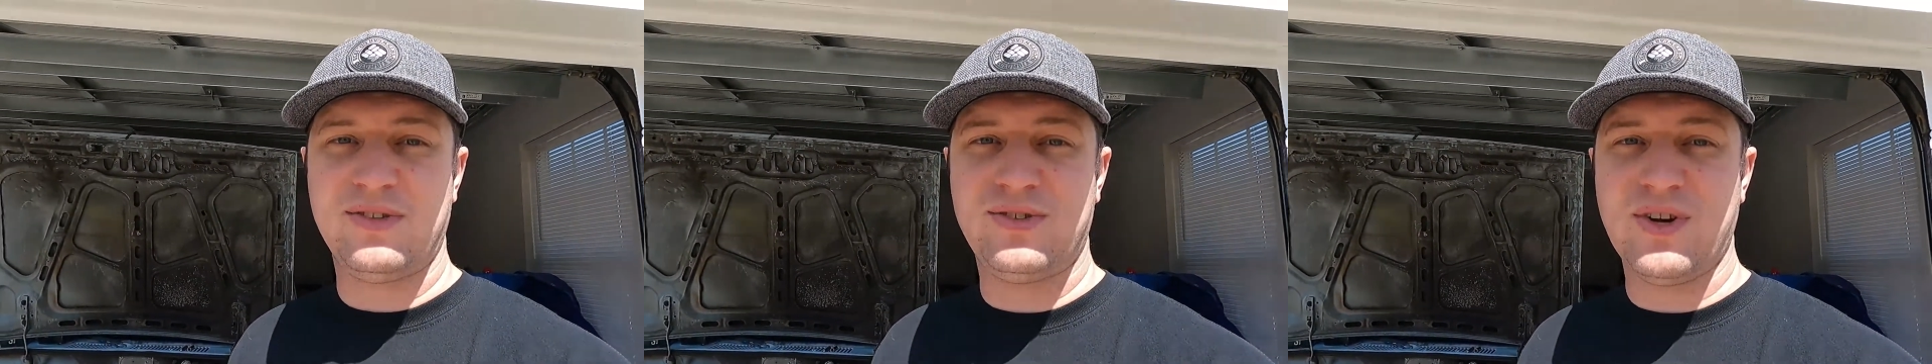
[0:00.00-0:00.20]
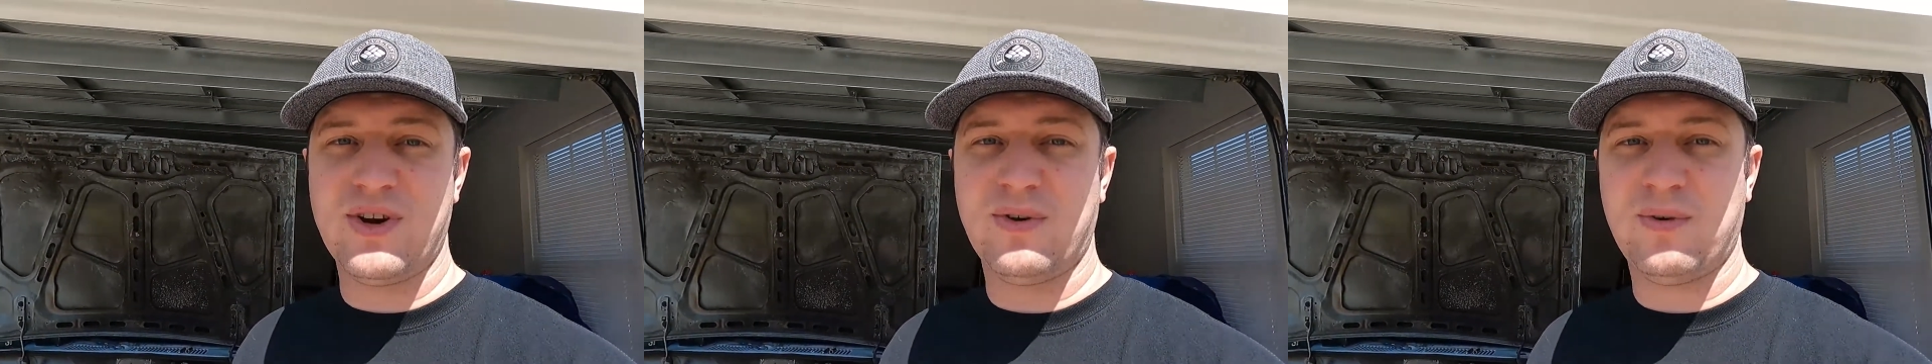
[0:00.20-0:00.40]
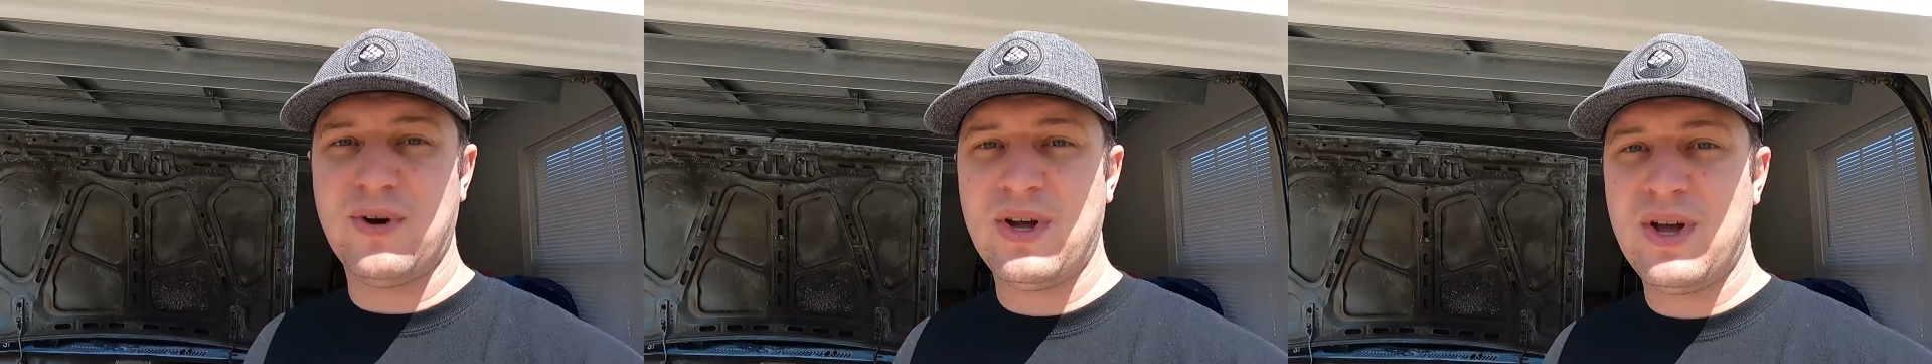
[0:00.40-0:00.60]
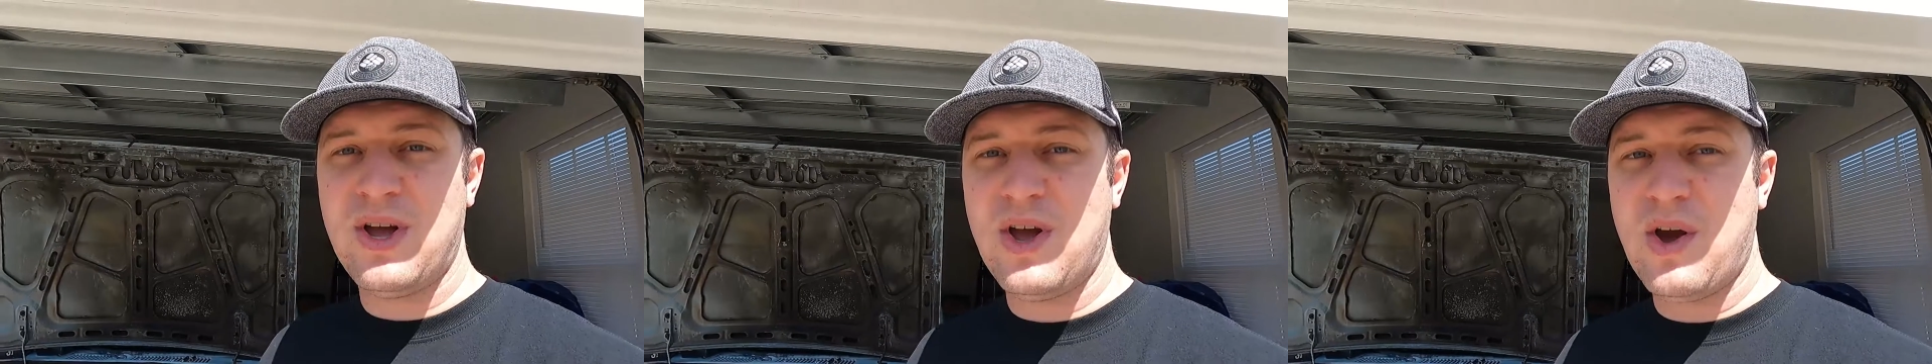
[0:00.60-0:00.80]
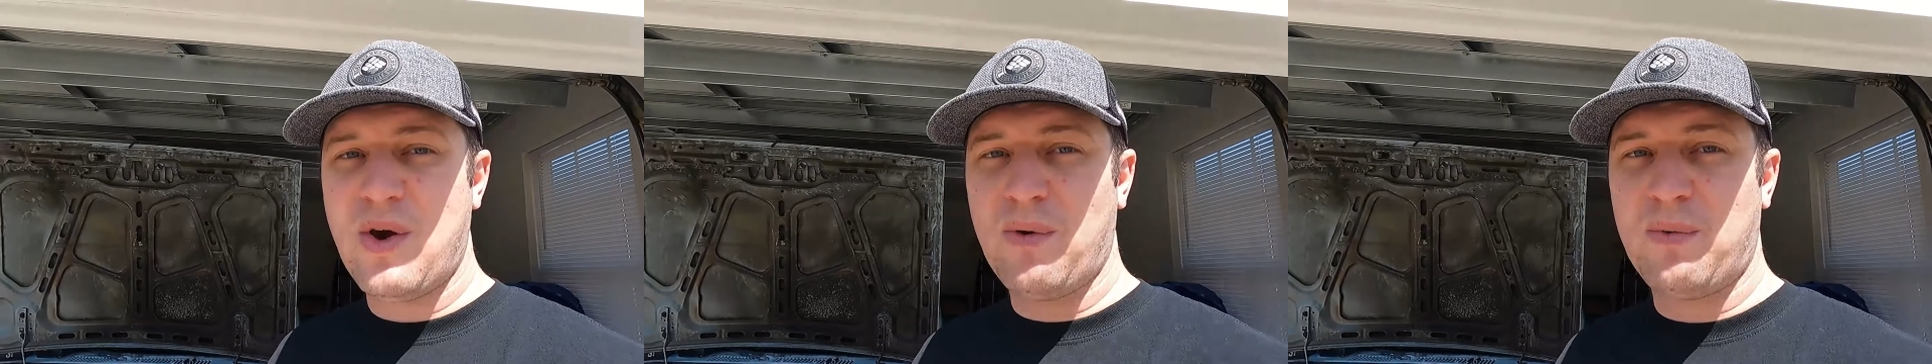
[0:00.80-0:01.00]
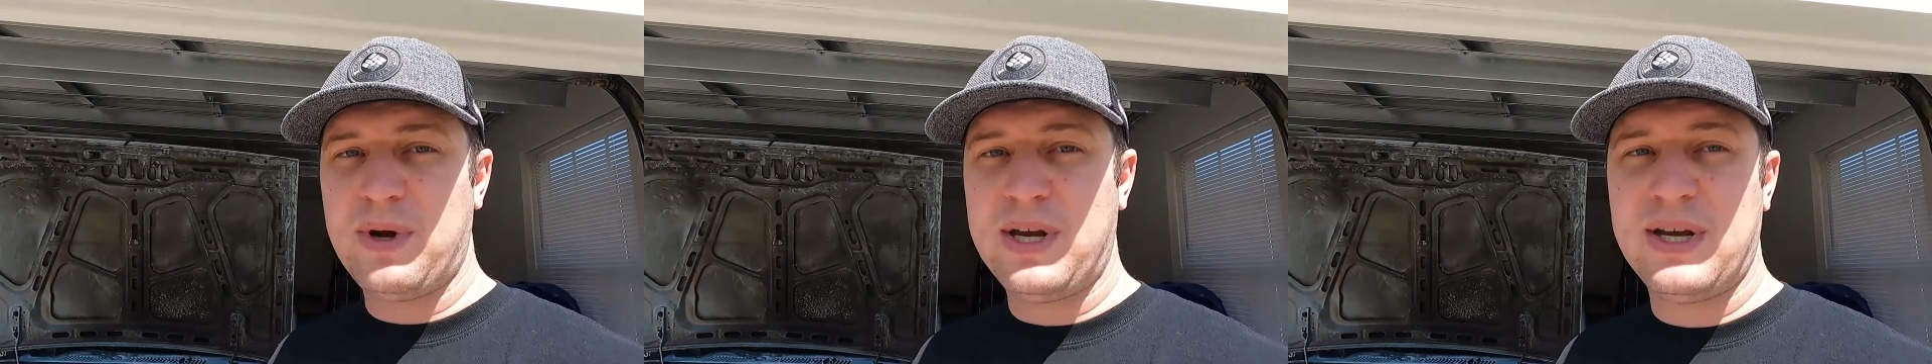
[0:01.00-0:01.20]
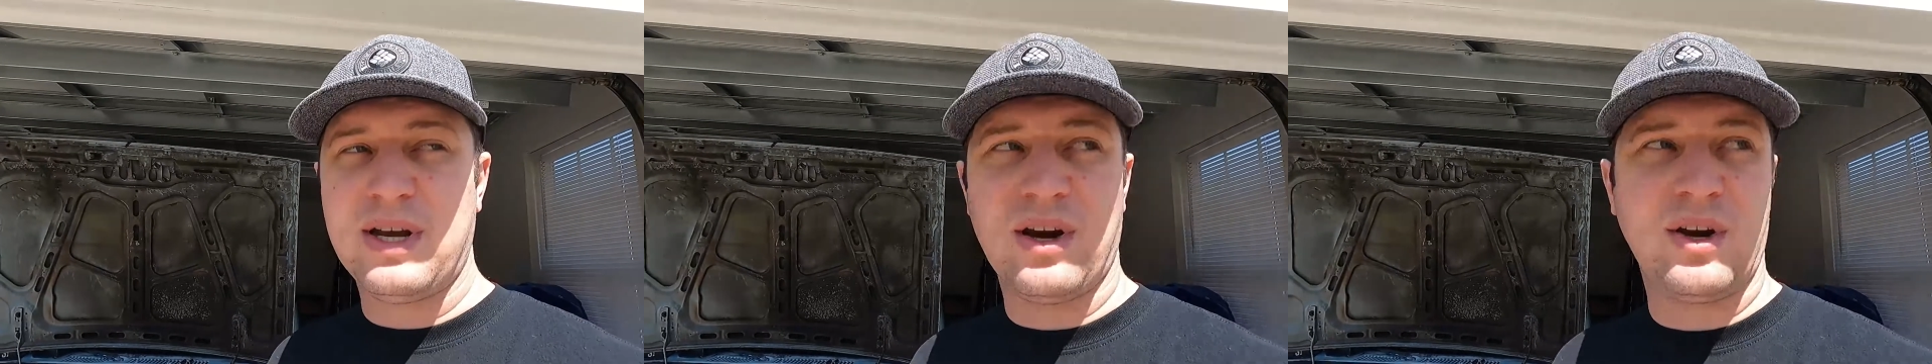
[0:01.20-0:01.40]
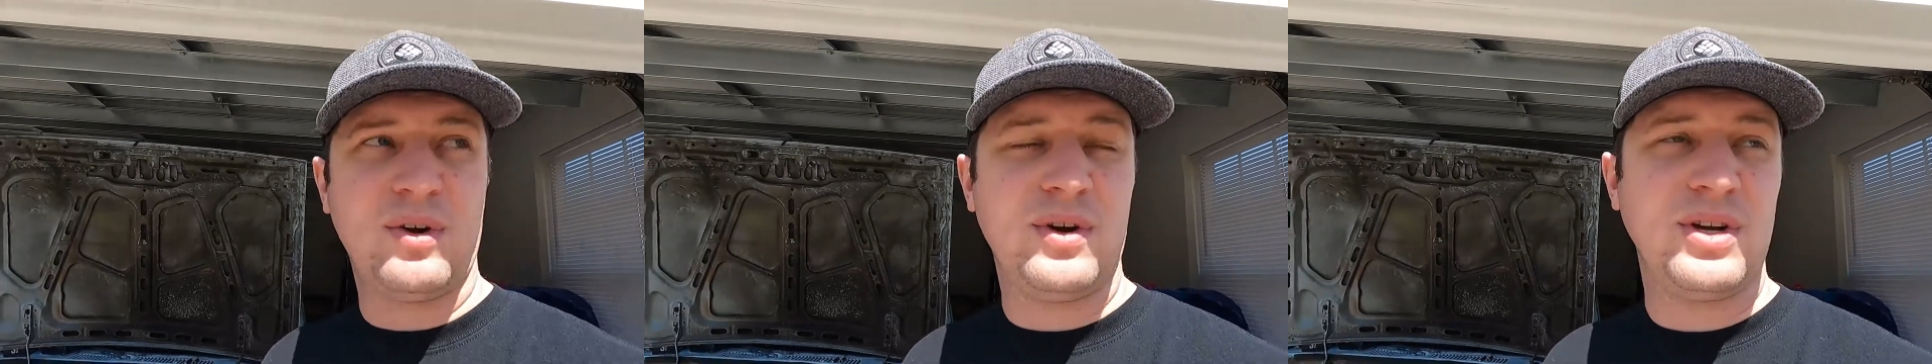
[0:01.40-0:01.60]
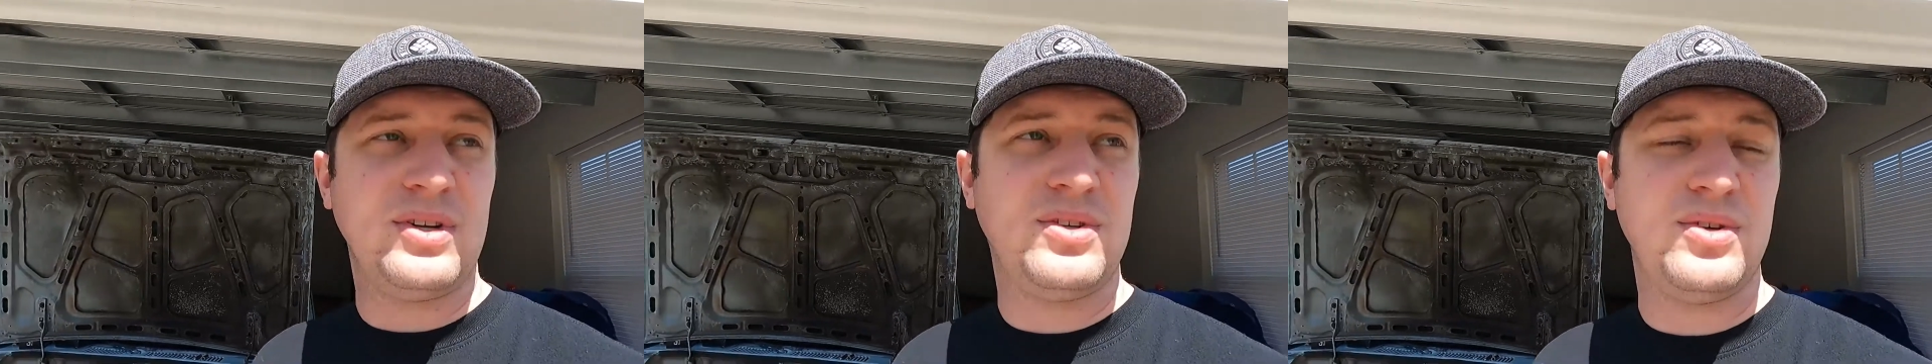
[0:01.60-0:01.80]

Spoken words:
So we are going